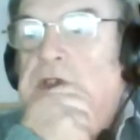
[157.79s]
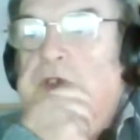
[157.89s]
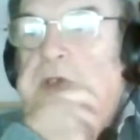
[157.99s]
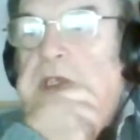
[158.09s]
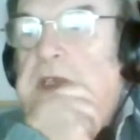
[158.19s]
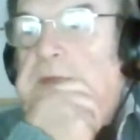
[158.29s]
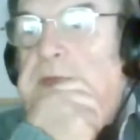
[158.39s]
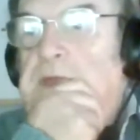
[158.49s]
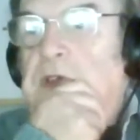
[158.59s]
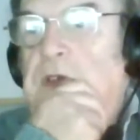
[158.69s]
you've been in
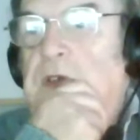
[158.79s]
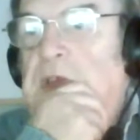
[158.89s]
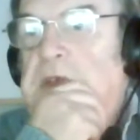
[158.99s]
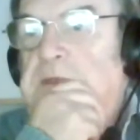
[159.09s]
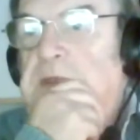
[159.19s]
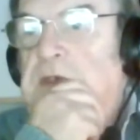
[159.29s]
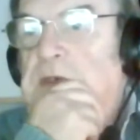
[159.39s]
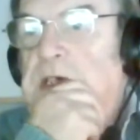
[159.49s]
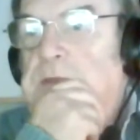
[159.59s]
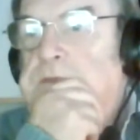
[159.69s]
for a long time, haven't you,
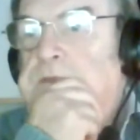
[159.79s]
Al?